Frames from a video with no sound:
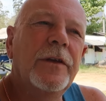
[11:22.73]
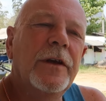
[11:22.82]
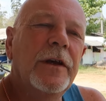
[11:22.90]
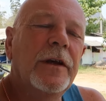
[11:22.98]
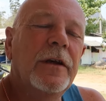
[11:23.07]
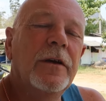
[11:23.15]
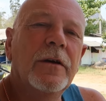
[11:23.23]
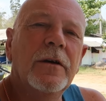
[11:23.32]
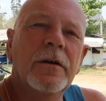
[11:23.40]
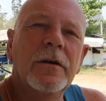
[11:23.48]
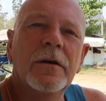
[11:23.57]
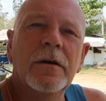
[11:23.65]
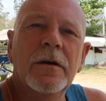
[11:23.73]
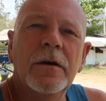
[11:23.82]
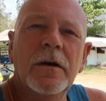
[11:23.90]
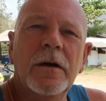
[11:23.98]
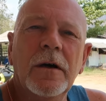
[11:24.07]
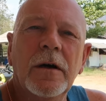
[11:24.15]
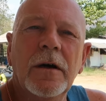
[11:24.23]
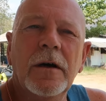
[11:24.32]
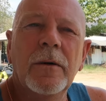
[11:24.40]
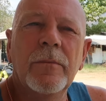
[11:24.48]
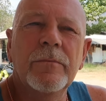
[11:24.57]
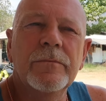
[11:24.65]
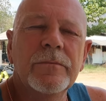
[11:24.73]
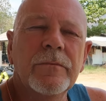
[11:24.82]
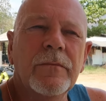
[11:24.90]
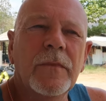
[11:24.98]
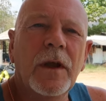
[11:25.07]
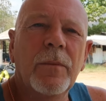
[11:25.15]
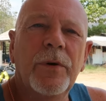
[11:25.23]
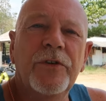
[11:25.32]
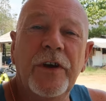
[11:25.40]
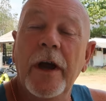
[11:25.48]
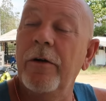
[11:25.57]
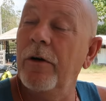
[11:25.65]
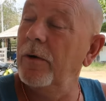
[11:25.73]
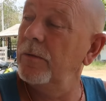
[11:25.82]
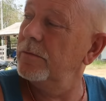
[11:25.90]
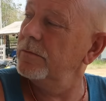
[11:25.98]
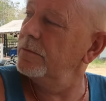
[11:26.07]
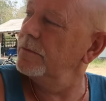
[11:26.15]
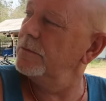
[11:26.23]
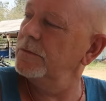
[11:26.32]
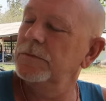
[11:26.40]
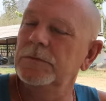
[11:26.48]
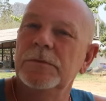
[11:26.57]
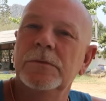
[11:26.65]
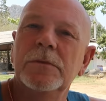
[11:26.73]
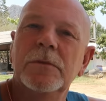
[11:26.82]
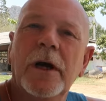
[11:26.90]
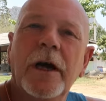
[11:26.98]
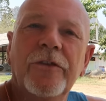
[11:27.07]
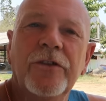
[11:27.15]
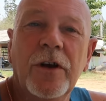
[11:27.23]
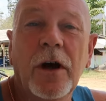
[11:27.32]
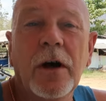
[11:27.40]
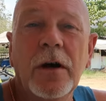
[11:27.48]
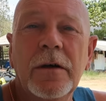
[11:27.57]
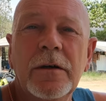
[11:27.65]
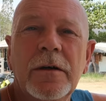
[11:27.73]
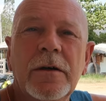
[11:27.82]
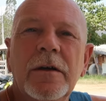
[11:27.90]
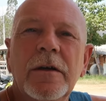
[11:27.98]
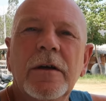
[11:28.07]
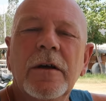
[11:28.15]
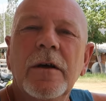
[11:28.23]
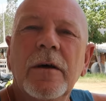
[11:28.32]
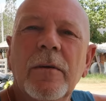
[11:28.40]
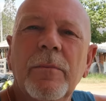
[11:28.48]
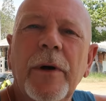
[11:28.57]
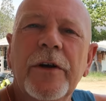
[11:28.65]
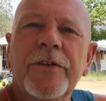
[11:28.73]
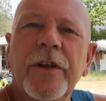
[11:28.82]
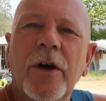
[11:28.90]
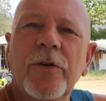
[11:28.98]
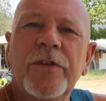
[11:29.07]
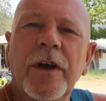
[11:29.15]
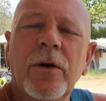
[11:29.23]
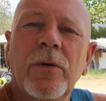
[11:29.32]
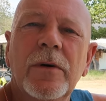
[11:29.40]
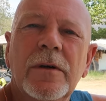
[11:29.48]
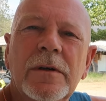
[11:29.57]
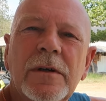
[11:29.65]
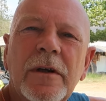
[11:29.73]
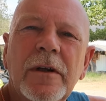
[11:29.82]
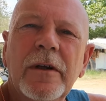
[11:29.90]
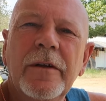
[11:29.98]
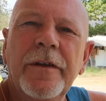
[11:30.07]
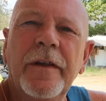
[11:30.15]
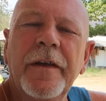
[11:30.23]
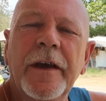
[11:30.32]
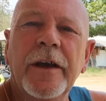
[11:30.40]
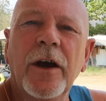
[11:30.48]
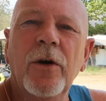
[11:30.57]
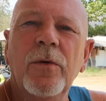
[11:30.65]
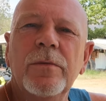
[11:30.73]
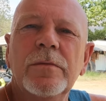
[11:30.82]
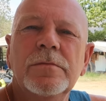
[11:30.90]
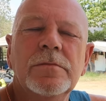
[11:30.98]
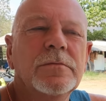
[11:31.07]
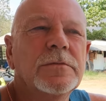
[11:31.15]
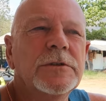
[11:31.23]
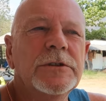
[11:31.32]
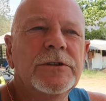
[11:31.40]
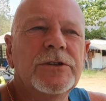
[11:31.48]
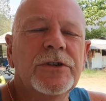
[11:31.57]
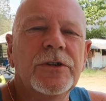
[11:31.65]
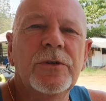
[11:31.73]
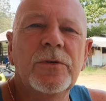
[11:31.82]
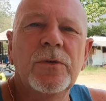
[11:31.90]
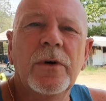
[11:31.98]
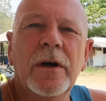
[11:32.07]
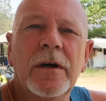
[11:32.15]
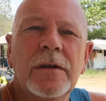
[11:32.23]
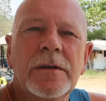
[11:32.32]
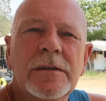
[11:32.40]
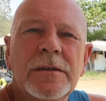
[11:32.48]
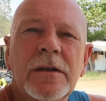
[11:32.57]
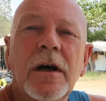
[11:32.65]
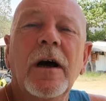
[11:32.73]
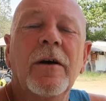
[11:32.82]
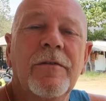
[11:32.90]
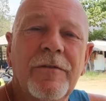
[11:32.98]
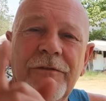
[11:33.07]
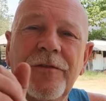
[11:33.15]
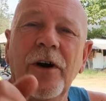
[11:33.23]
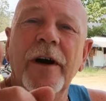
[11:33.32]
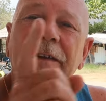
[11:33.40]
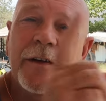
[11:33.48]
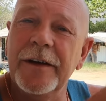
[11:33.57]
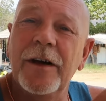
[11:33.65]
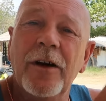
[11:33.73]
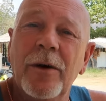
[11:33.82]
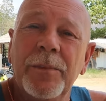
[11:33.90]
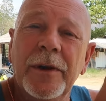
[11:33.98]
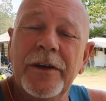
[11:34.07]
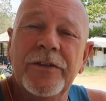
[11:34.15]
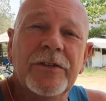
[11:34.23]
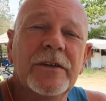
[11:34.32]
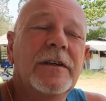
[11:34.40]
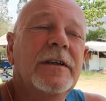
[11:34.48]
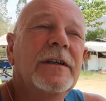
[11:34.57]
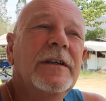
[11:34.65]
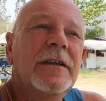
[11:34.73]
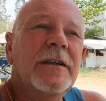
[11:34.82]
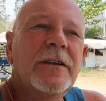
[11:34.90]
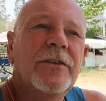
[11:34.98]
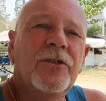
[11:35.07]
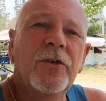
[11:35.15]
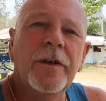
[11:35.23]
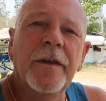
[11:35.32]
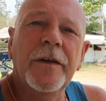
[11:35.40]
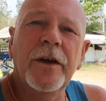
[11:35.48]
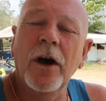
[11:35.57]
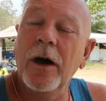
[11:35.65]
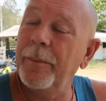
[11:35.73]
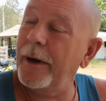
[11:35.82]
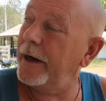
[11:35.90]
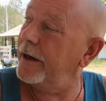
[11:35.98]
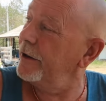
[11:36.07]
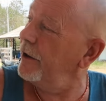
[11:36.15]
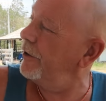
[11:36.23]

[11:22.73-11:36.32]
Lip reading: the Pajero, Hans' car, back to the hotel. Then they go into via the car place, took the other car back and